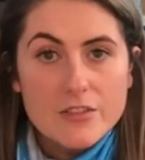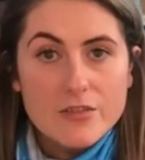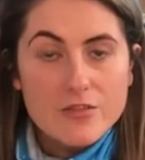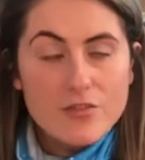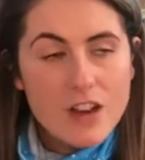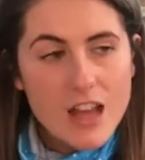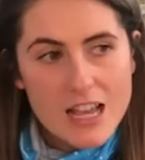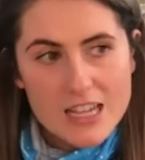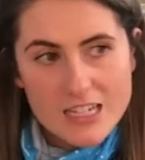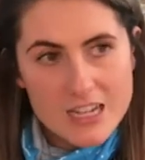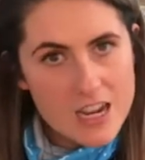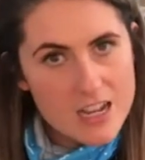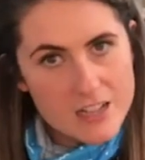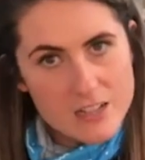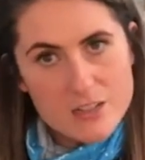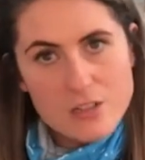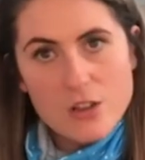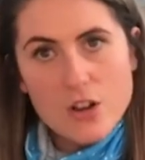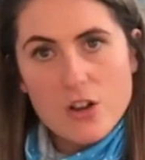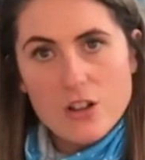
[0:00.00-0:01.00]
flashing
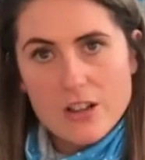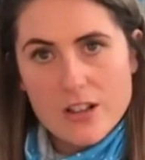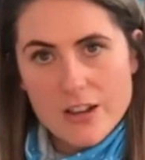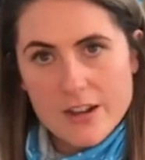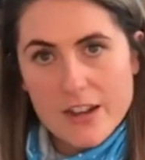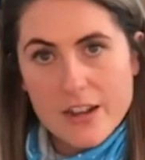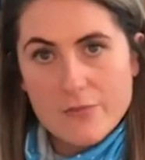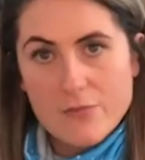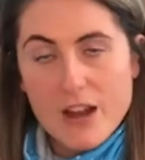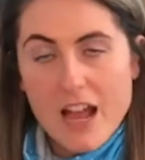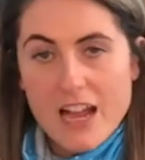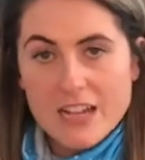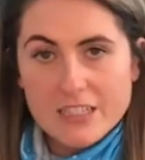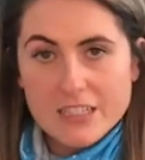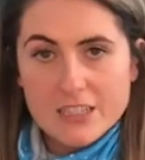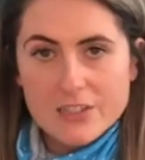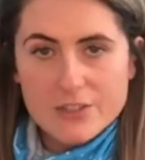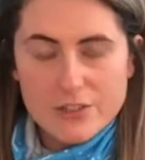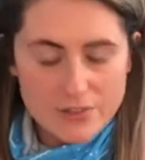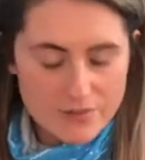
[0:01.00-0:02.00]
and solid and
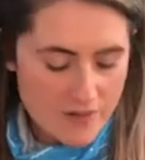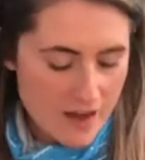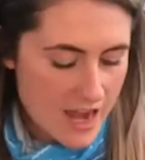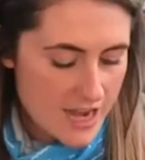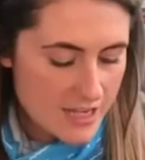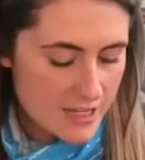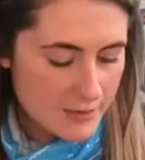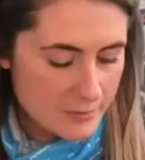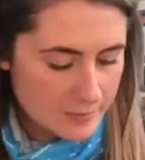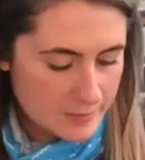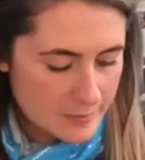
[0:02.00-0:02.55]
reacting to your ride.